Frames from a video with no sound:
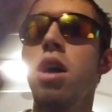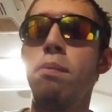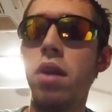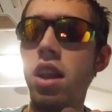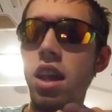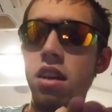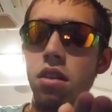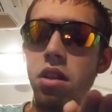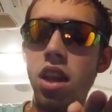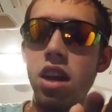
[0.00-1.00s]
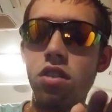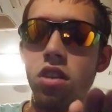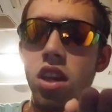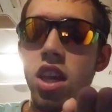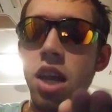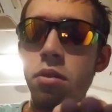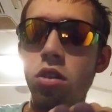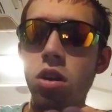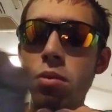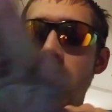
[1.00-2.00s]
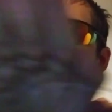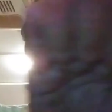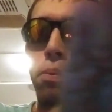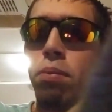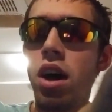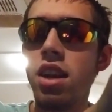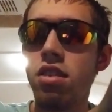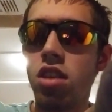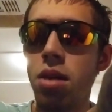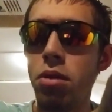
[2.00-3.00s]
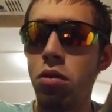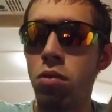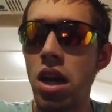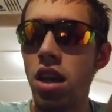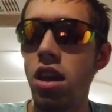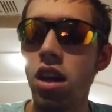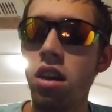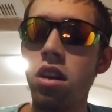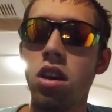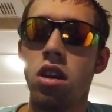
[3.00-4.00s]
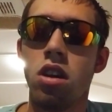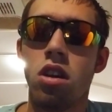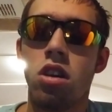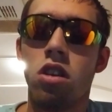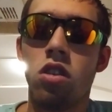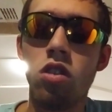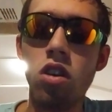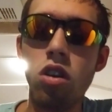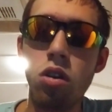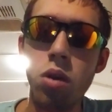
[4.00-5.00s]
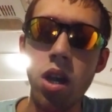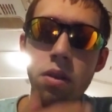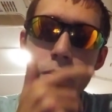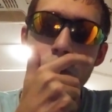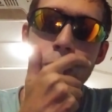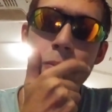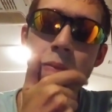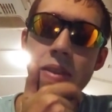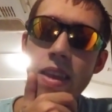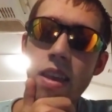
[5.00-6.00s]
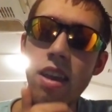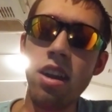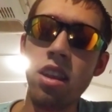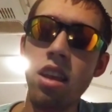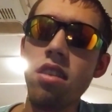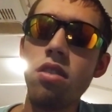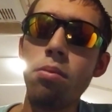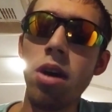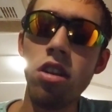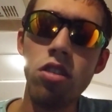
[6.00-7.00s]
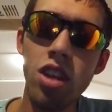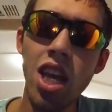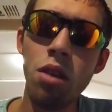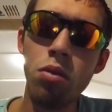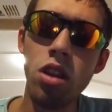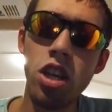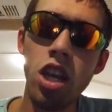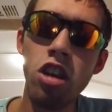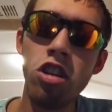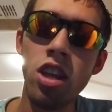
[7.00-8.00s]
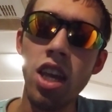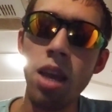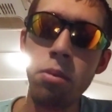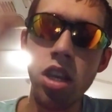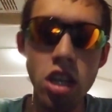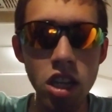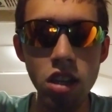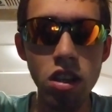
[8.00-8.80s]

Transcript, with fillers: But in, that, in the NASCAR heat games, they'll come down, they'll body slam you and wreck you. So, uh, yeah, unless Monster Games were to change the game engine they